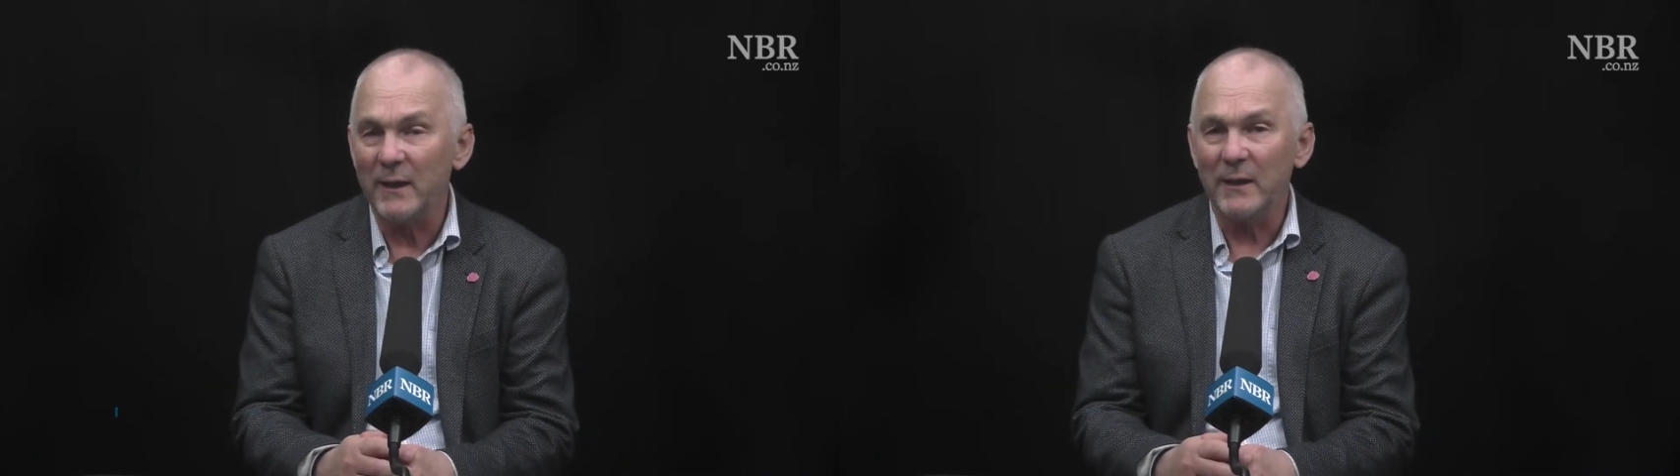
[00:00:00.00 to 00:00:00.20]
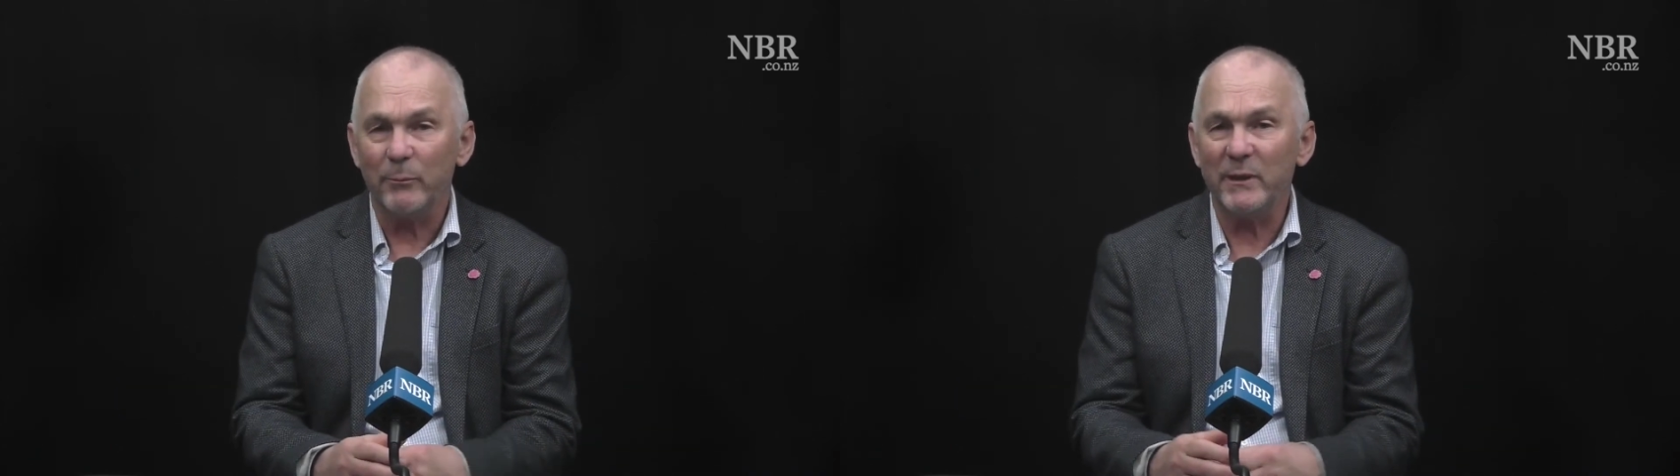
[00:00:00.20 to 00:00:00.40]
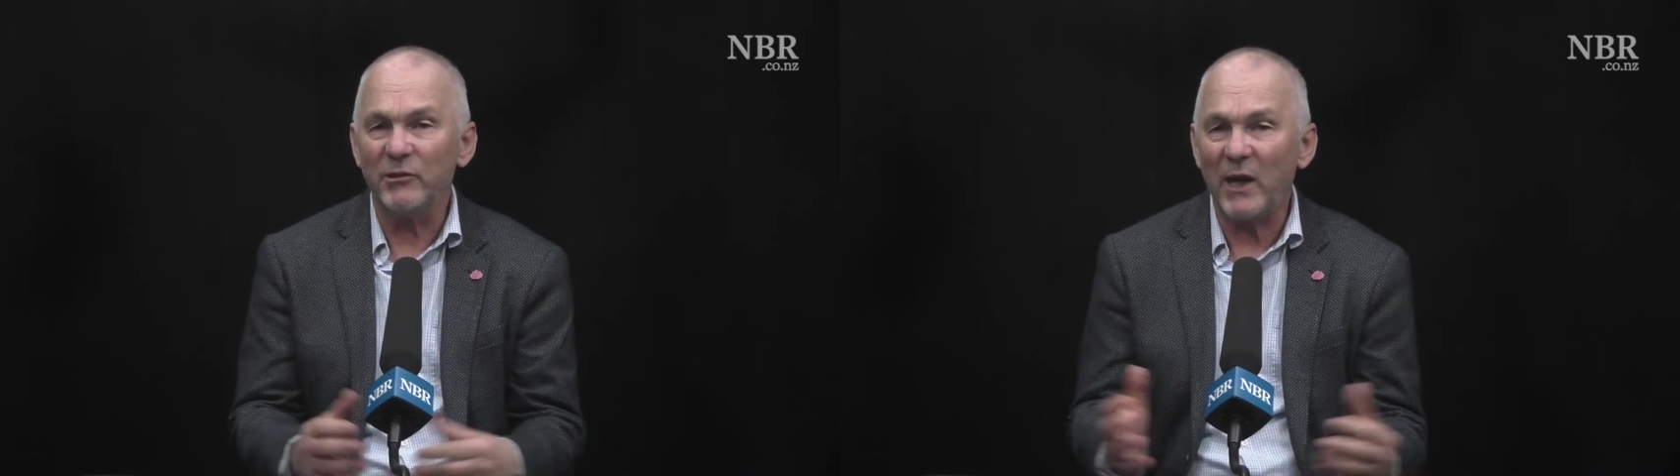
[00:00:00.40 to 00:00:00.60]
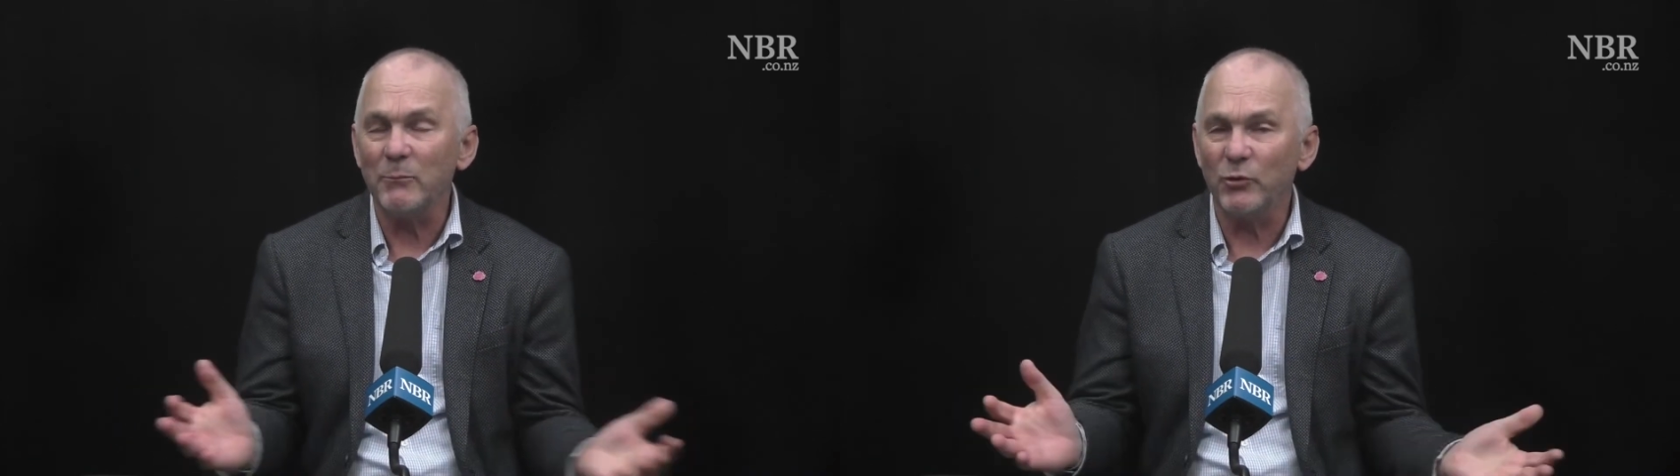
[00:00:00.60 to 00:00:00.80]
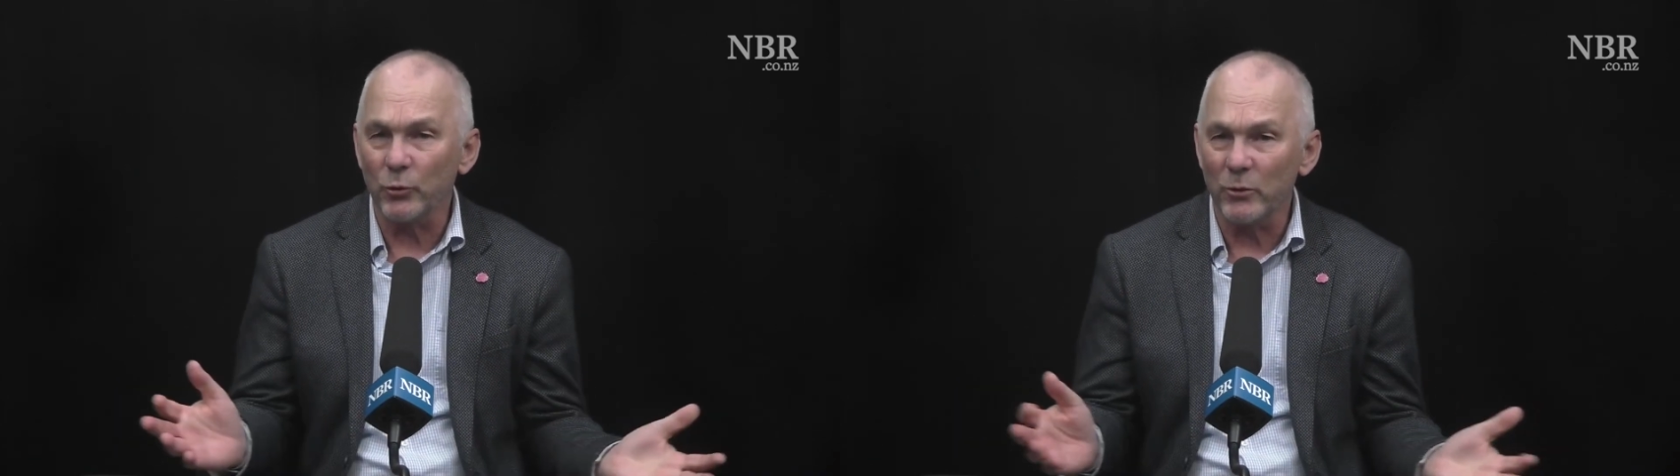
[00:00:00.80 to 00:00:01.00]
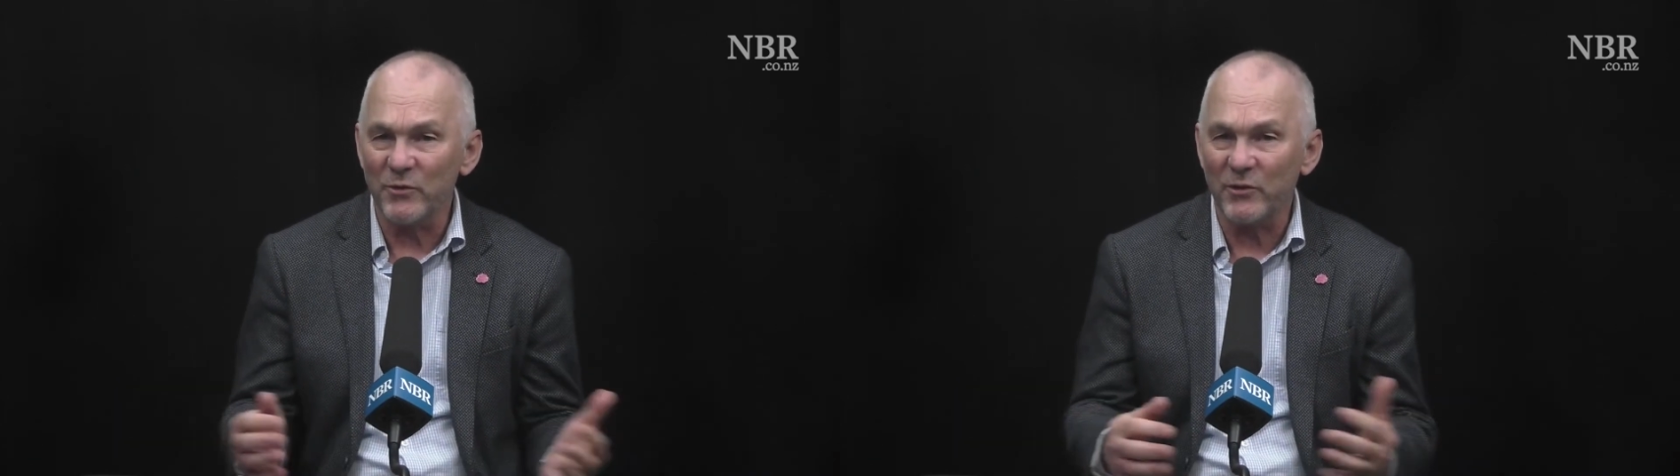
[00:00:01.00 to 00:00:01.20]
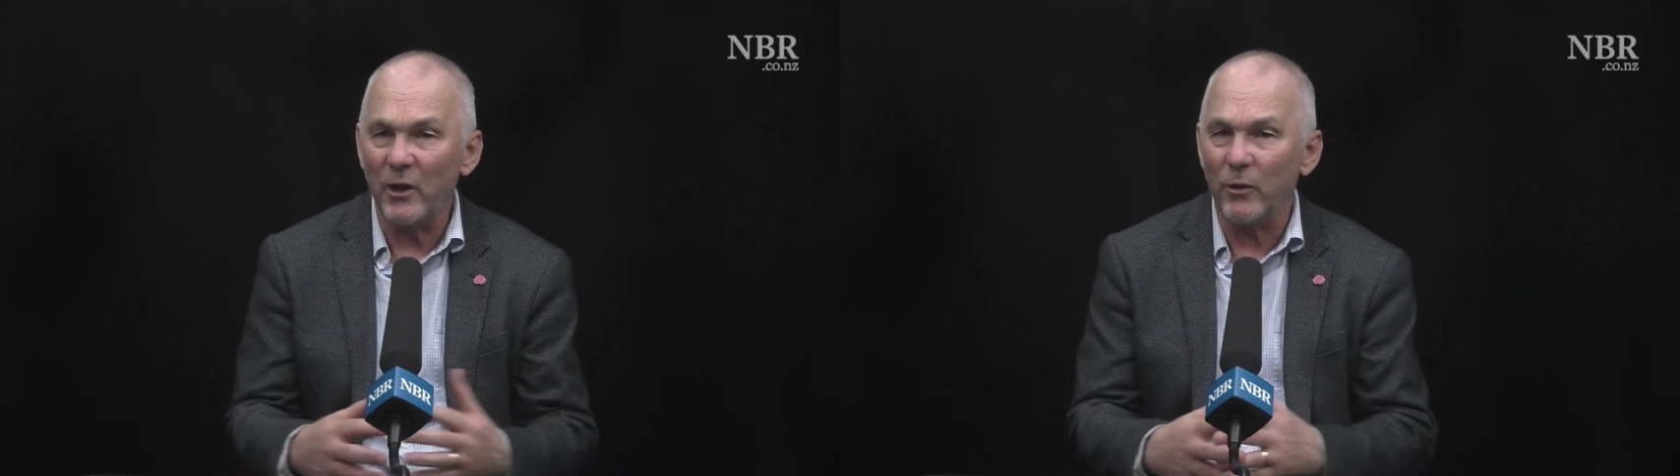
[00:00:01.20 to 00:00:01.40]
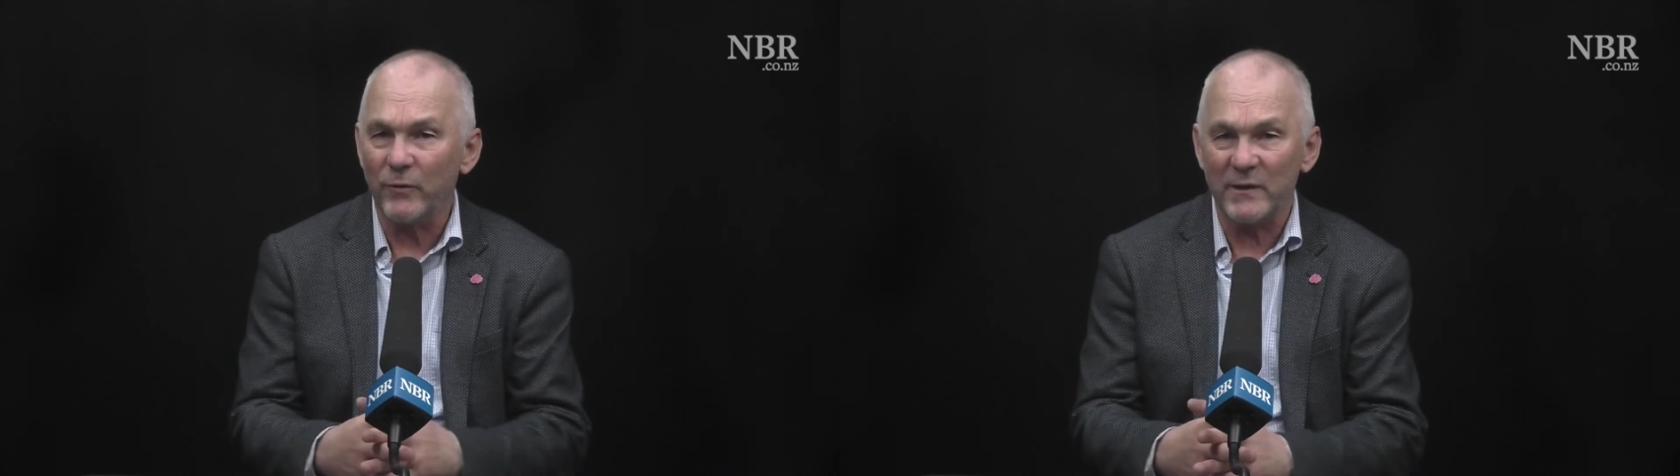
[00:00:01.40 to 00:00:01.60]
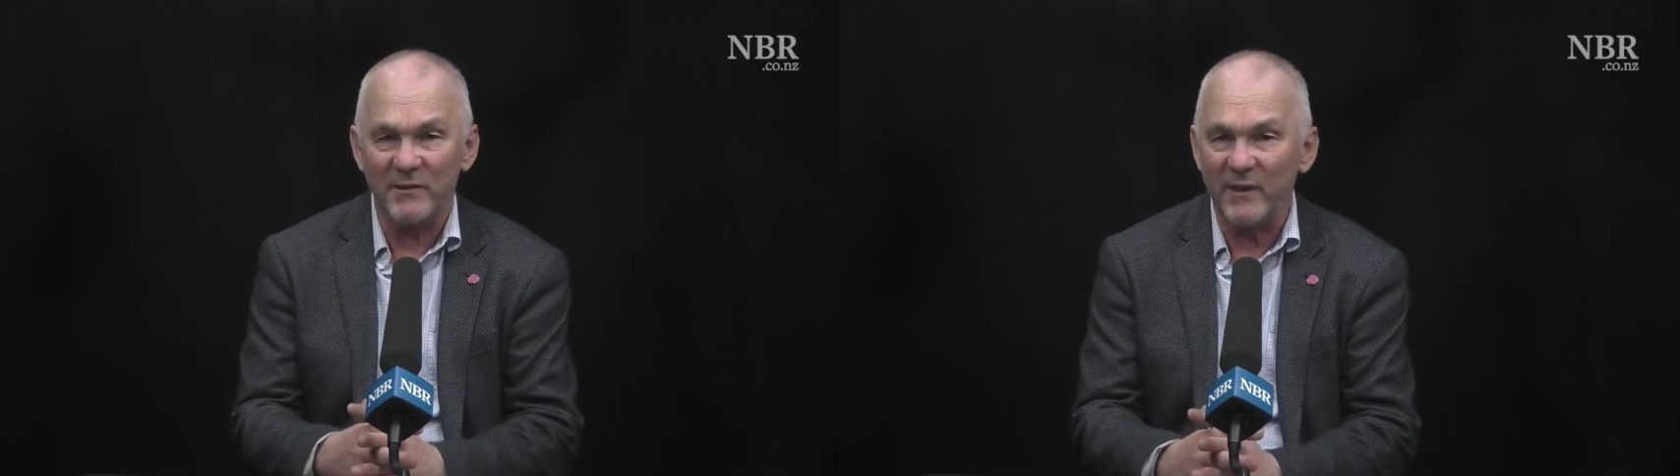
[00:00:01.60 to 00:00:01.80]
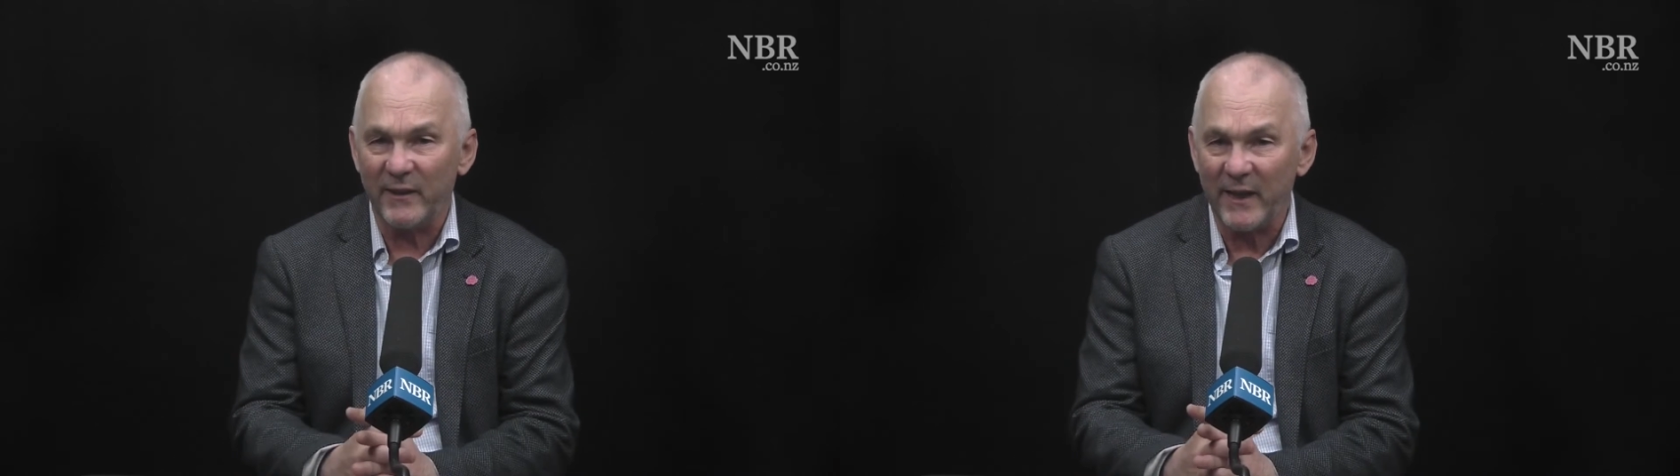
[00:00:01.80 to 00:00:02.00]
I mean, James Shaw himself has
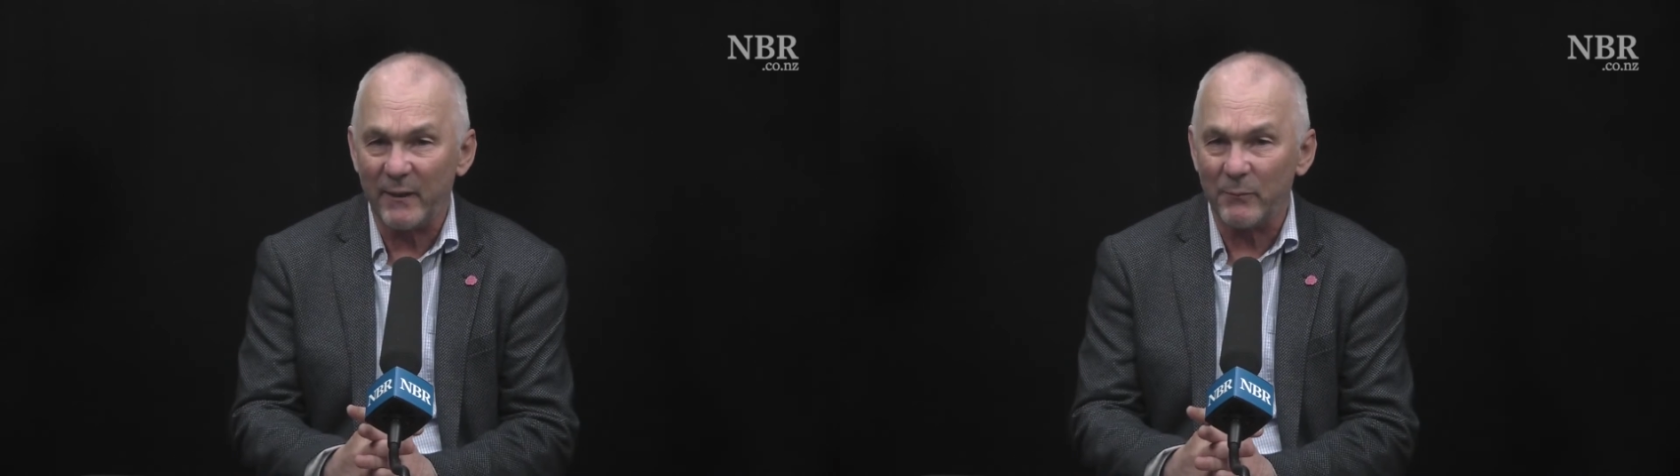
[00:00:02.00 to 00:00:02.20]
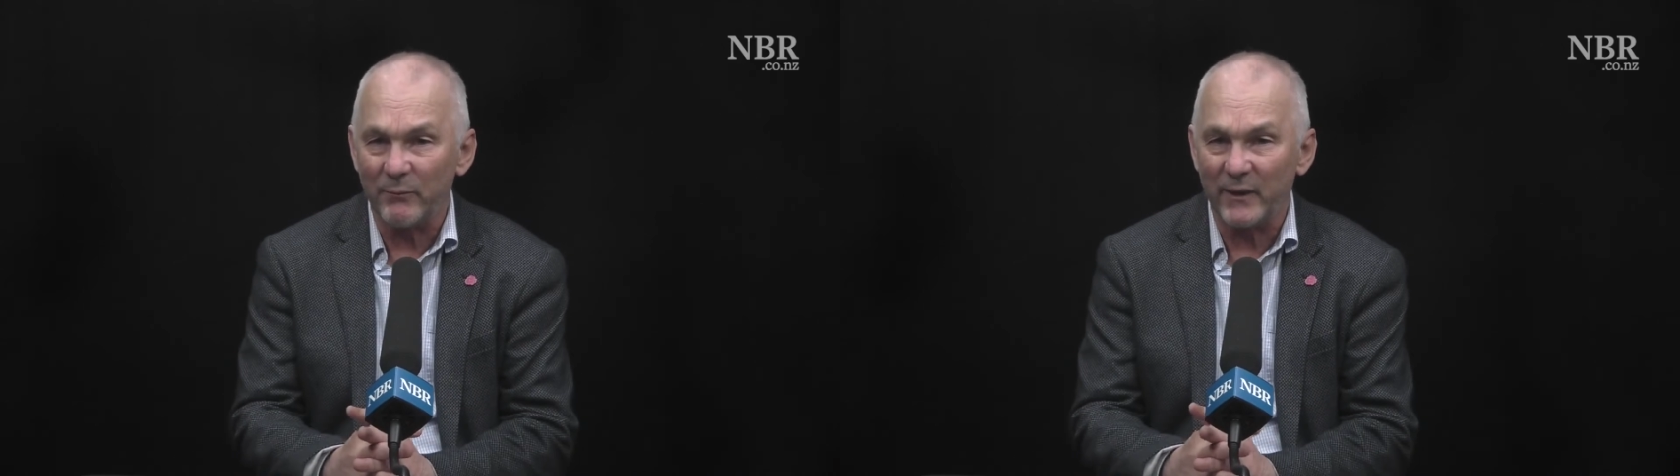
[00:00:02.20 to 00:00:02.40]
said that